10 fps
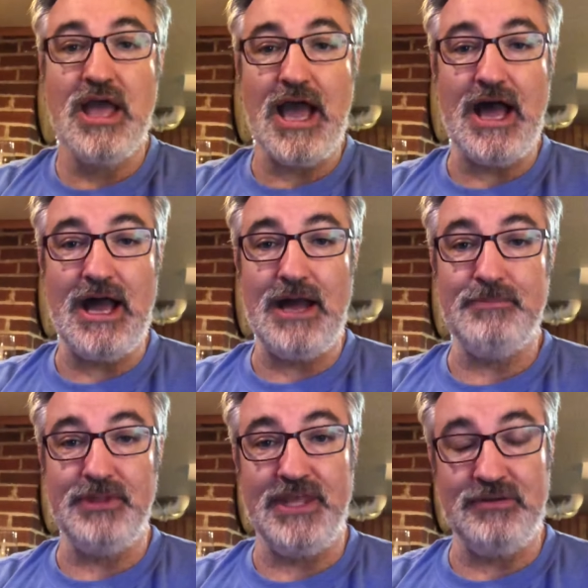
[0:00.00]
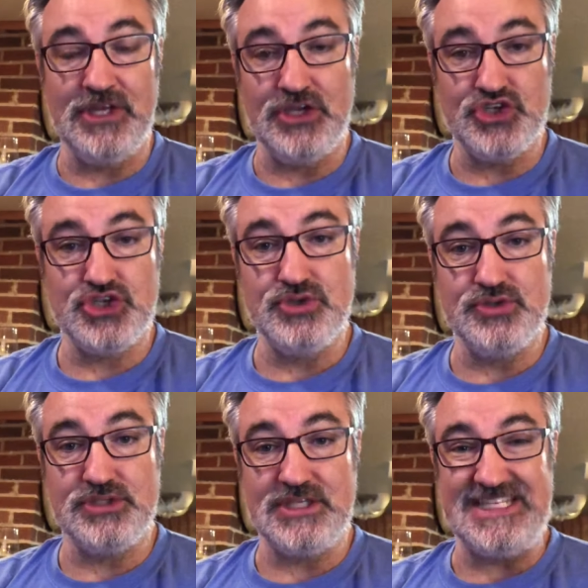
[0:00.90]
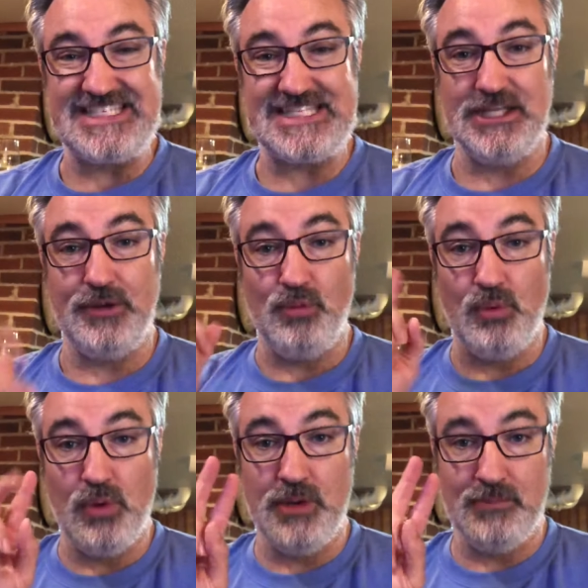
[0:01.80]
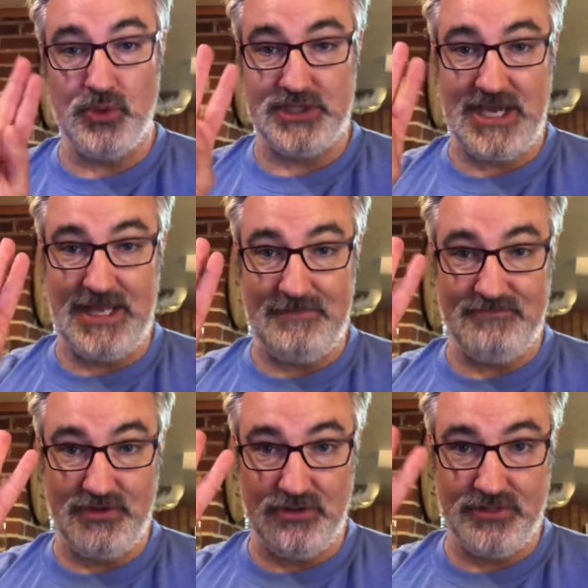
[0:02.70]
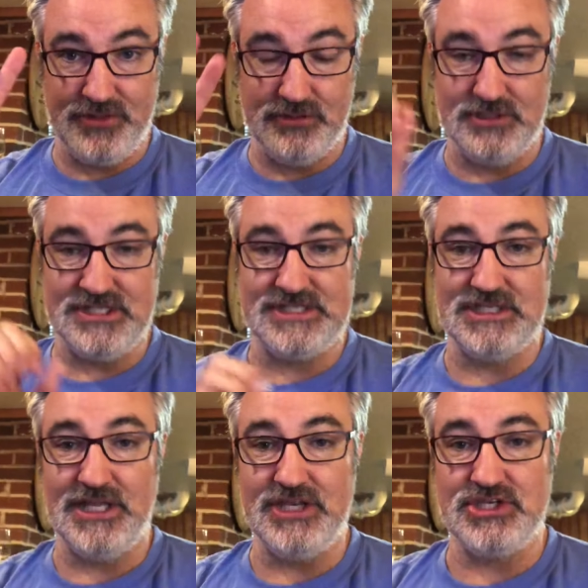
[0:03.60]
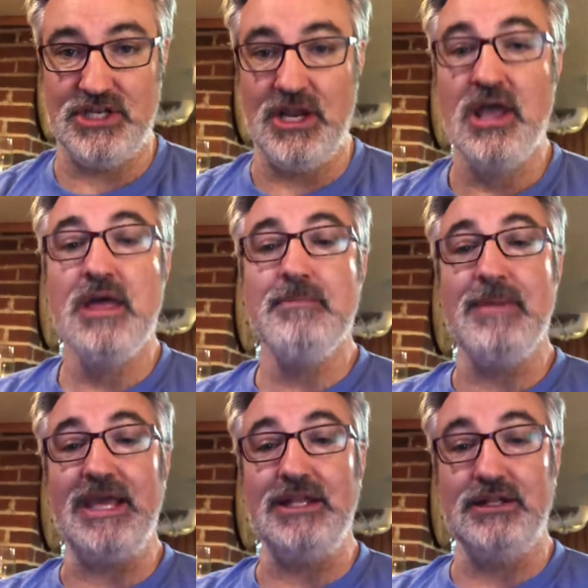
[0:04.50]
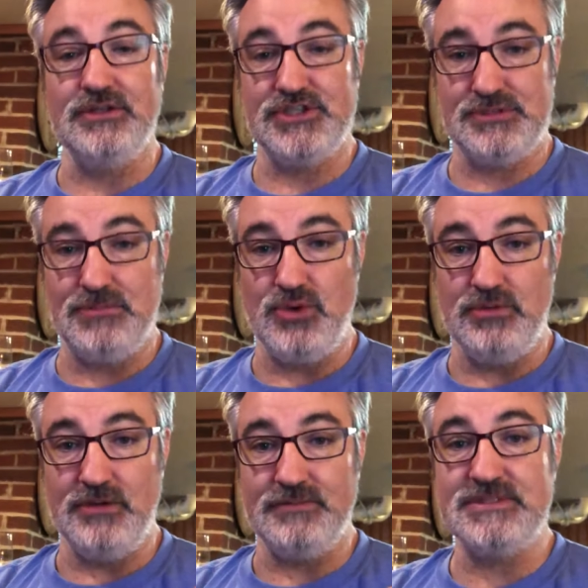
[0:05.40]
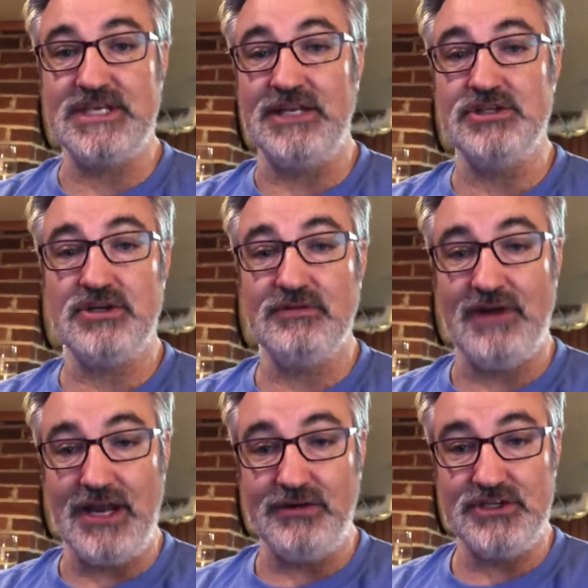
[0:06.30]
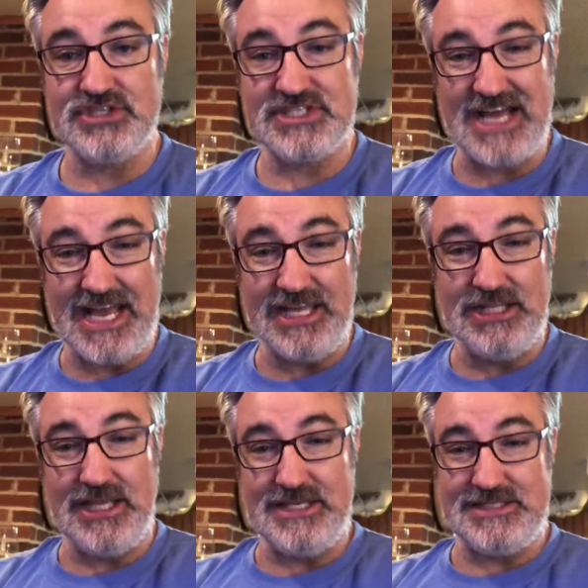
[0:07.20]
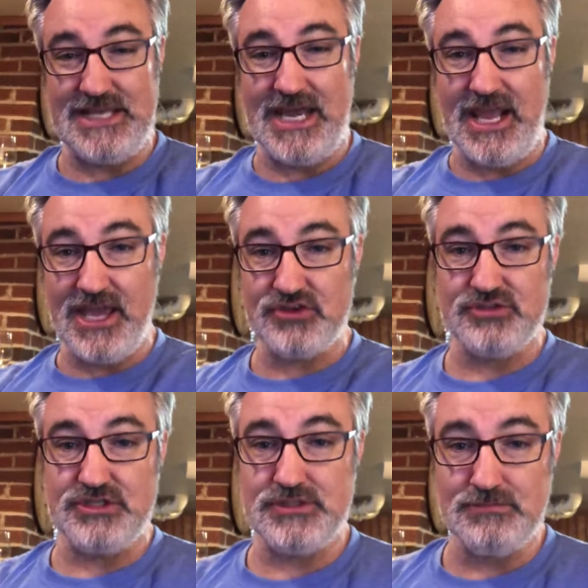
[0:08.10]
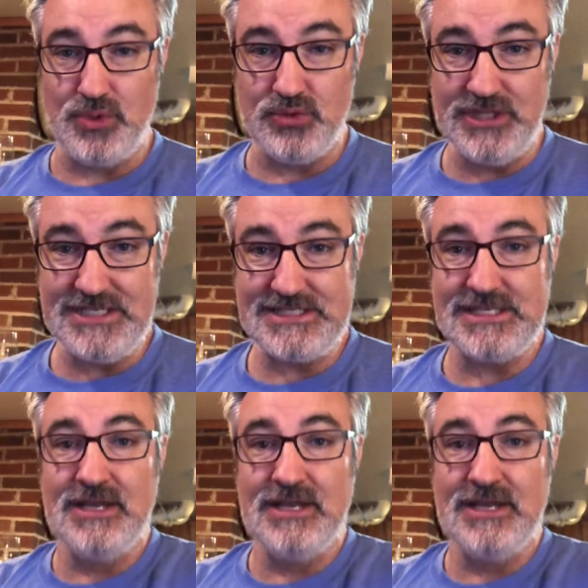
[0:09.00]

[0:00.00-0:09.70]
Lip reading: But then you can choose to distill it one more time for your third distillation, make it a little smoother. Signature of Irish style is that extra smoothness.